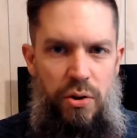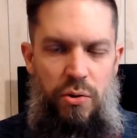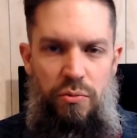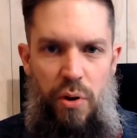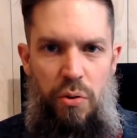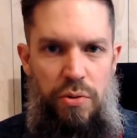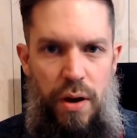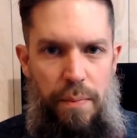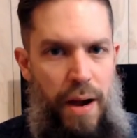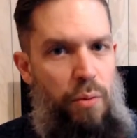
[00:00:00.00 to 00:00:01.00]
who wrote
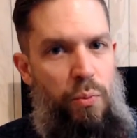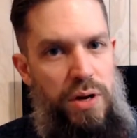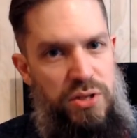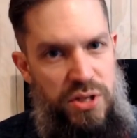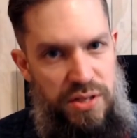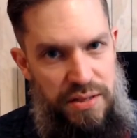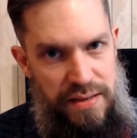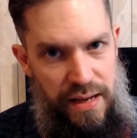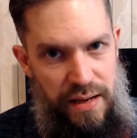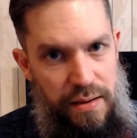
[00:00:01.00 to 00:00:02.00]
about what Jesus
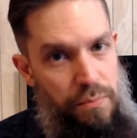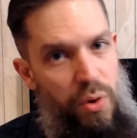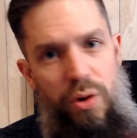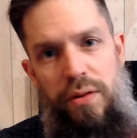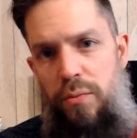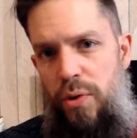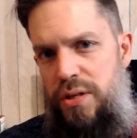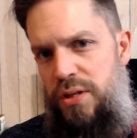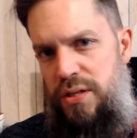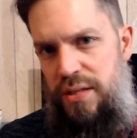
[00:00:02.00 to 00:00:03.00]
did more than what
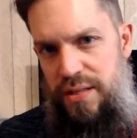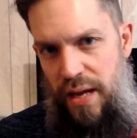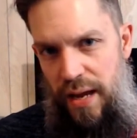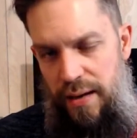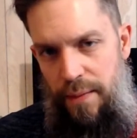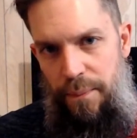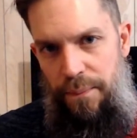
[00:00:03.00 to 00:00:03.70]
Jesus said,